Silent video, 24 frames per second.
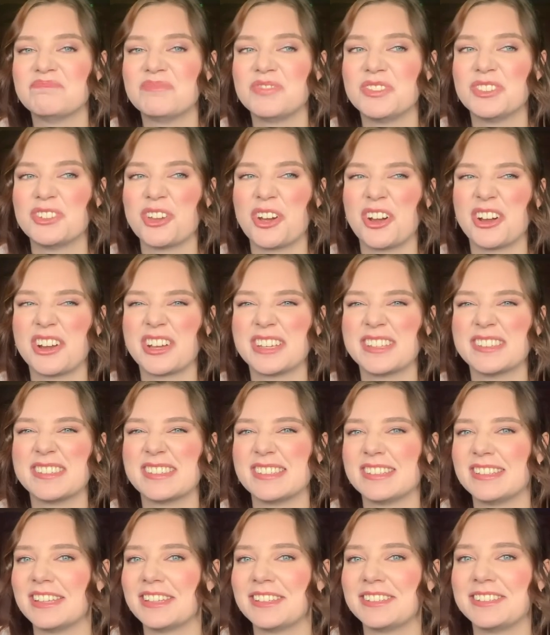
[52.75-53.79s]
dark and
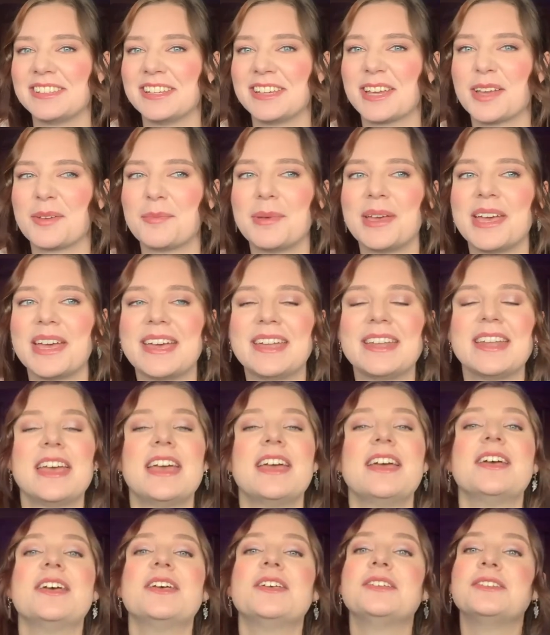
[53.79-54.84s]
sadistic a bit.
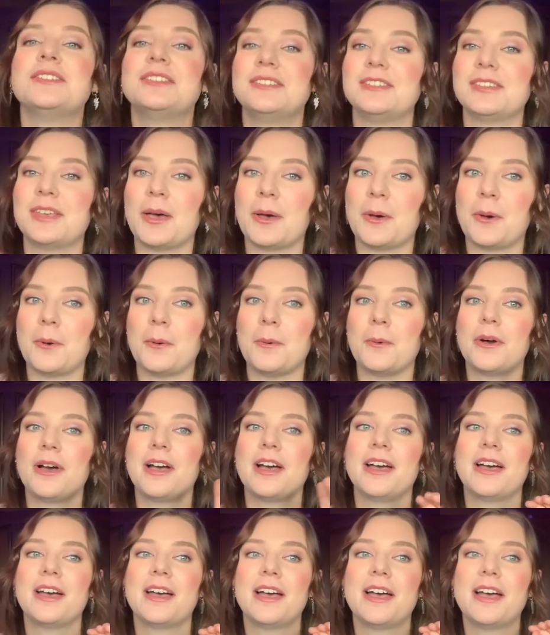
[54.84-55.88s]
So
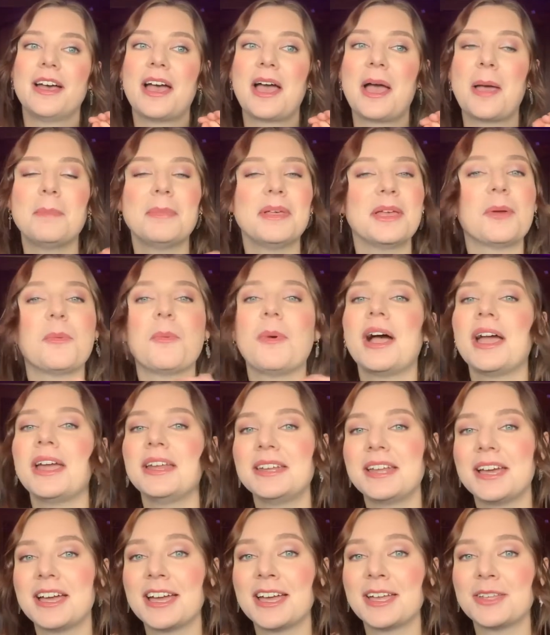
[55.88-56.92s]
I'm like, why
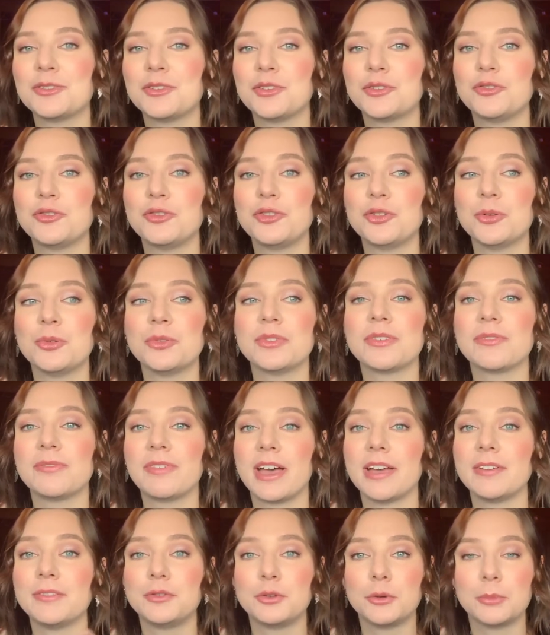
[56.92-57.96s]
not just choose
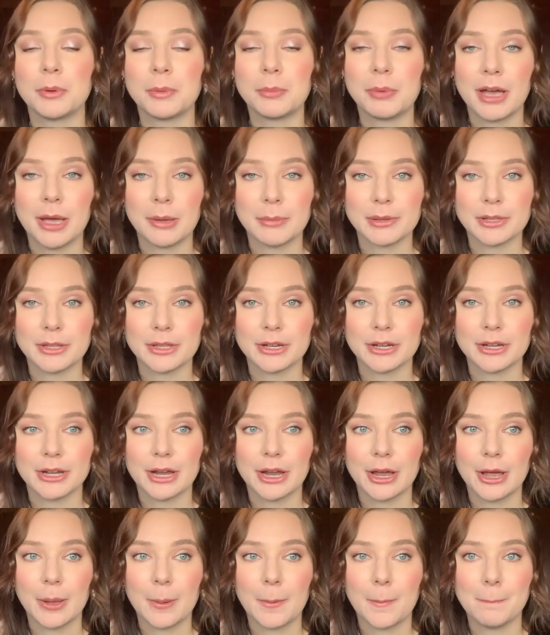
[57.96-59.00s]
five super
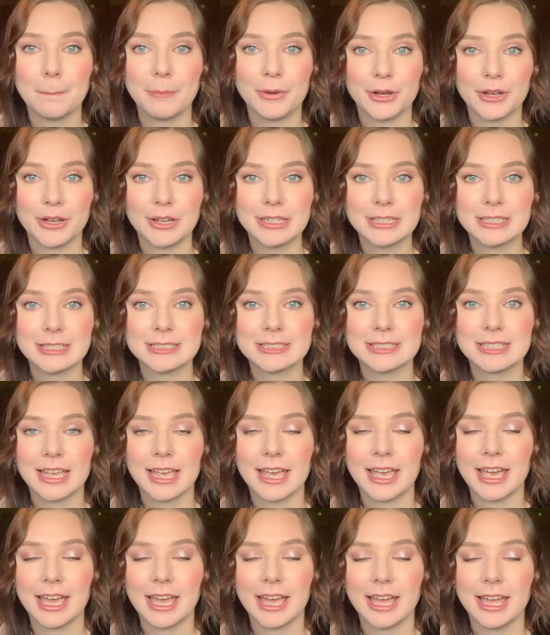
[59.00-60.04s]
popular books
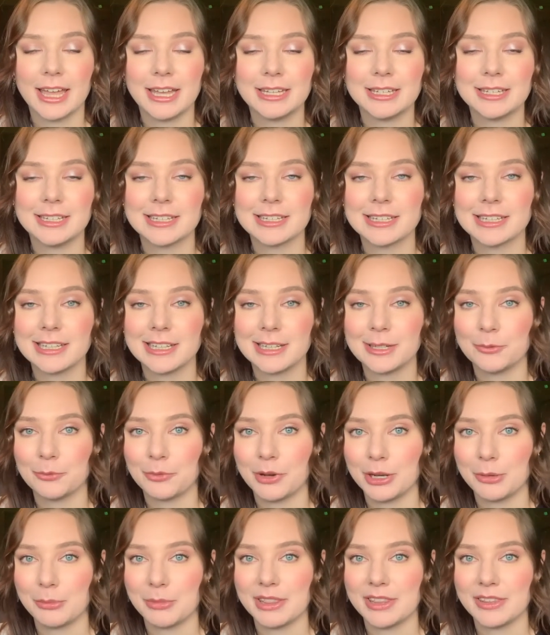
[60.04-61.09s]
and
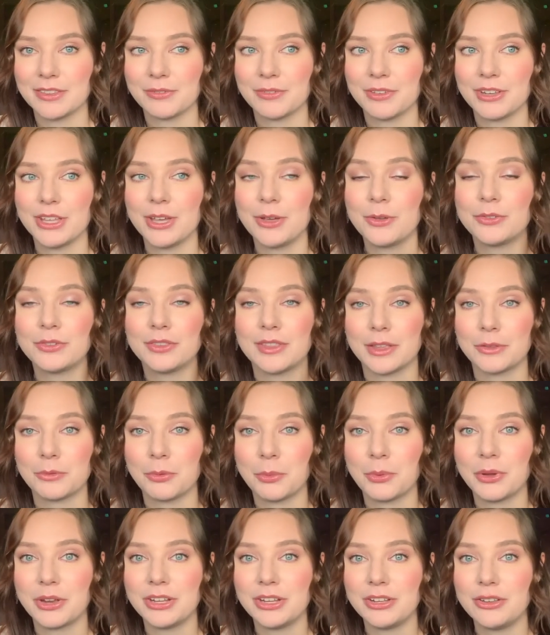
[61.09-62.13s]
read them in this video? So that's what
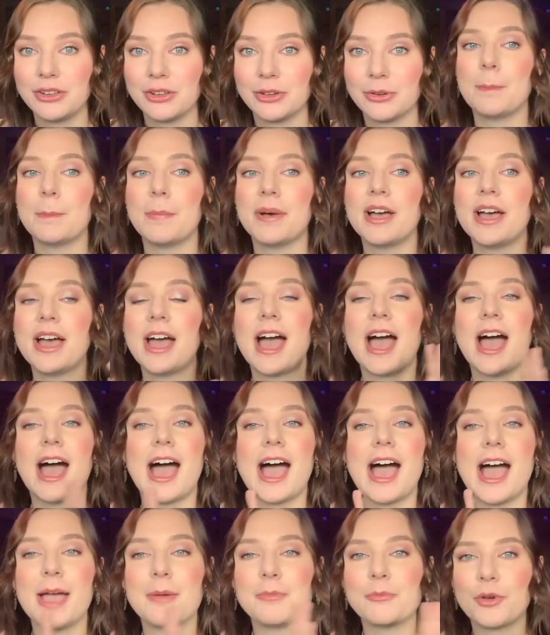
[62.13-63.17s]
we're gonna do.
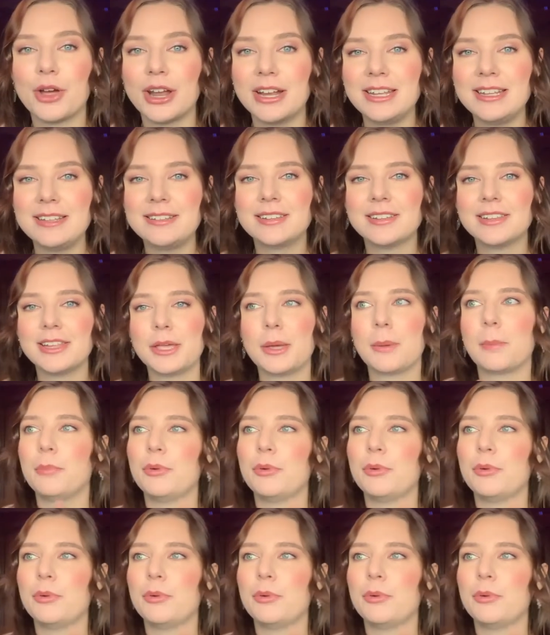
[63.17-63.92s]
I'm ready to like